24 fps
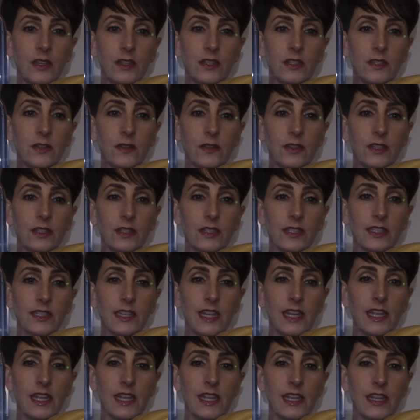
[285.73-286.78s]
So it looks
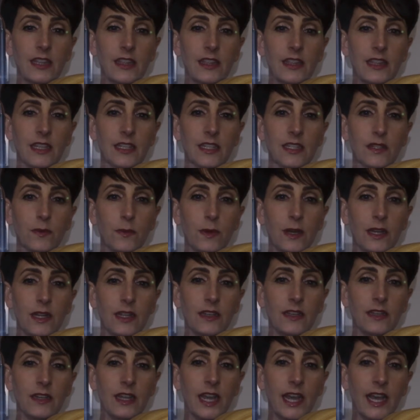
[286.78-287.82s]
like this
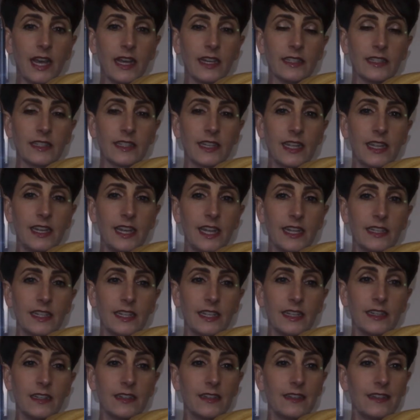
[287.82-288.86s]
one has connected.
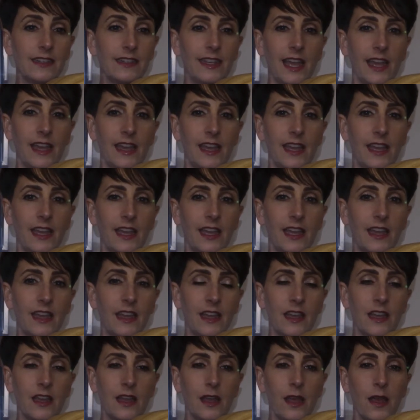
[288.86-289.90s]
Yay!
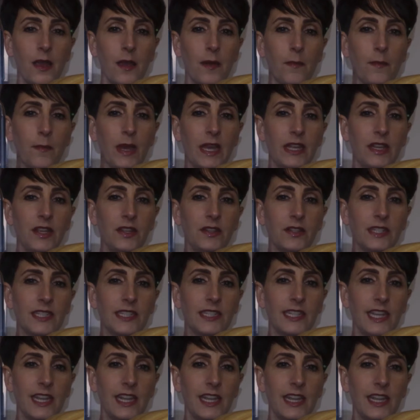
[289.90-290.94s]
But you
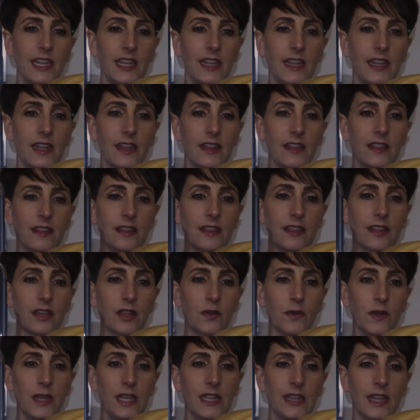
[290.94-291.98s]
see the
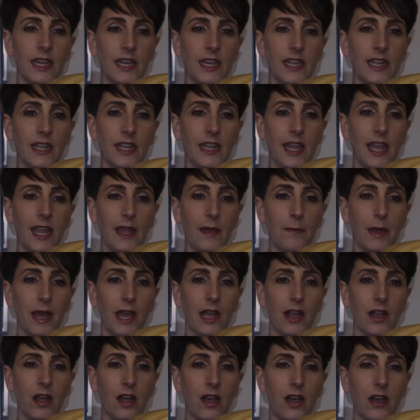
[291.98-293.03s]
green light came
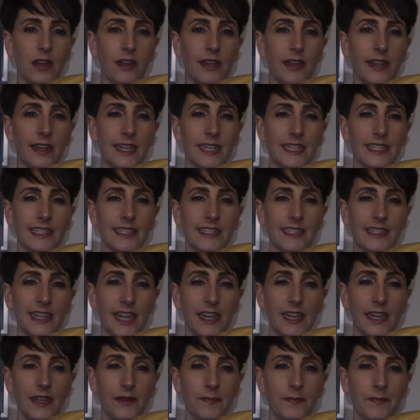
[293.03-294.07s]
back on and it's
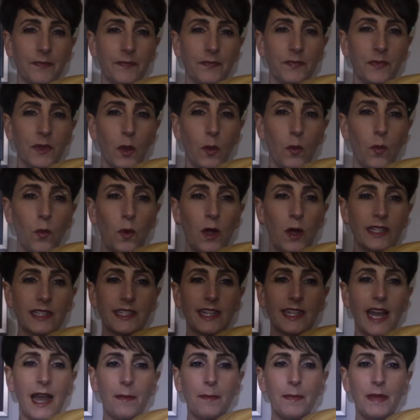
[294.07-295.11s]
steady. What's
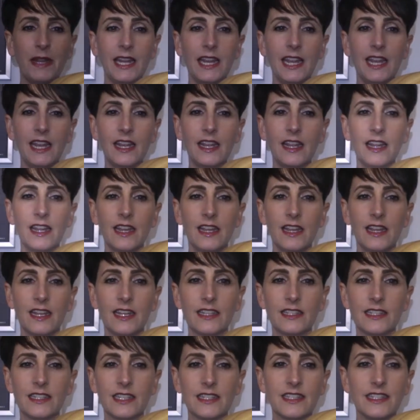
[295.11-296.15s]
happening is
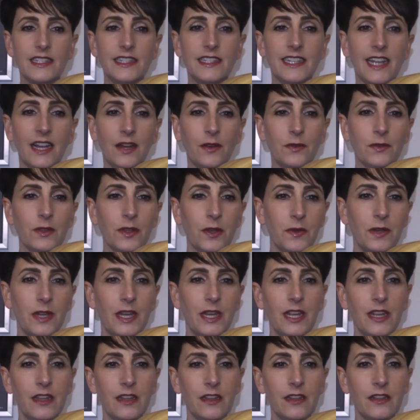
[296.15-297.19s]
it's
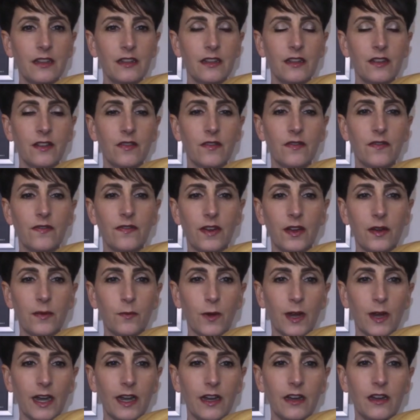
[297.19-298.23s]
downloading
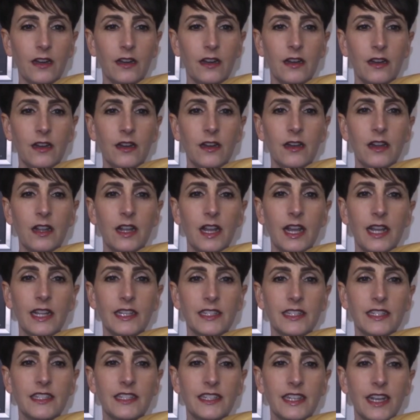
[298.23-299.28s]
firmware. It's
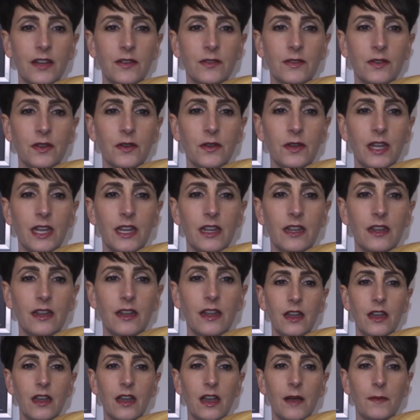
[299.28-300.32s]
downloading
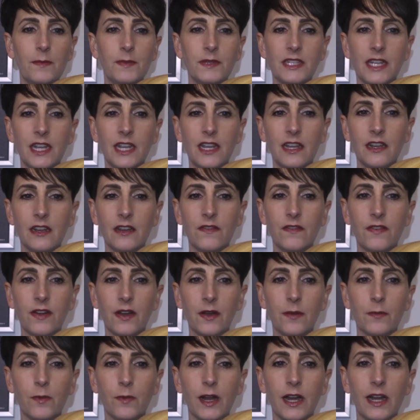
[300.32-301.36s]
updated
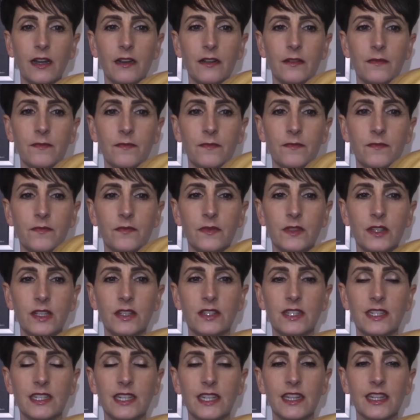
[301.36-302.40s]
firmware. You
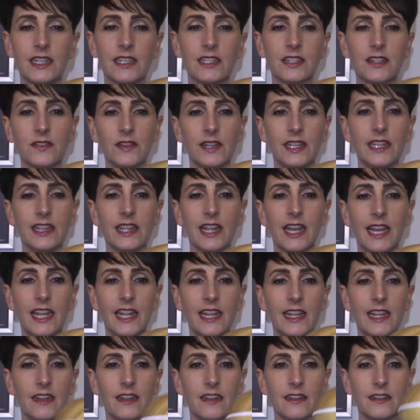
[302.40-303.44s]
see this green light?
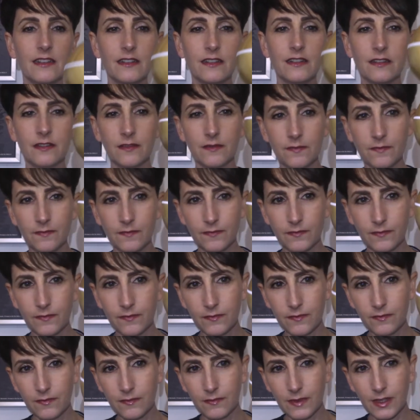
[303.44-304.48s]

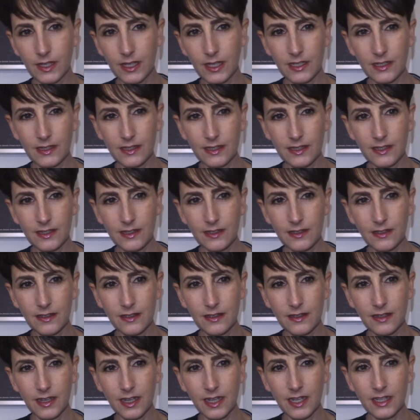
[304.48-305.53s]

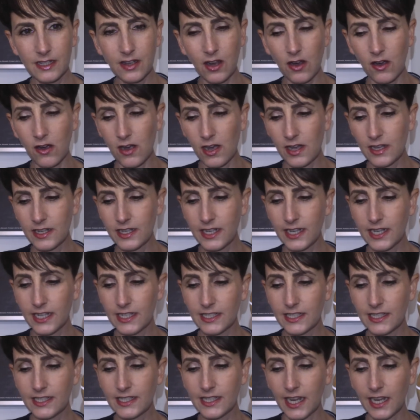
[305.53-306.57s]
It's on and it's
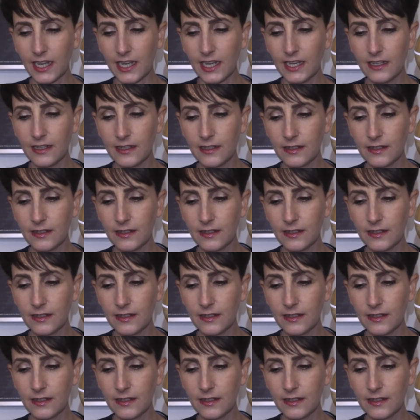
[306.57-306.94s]
steady.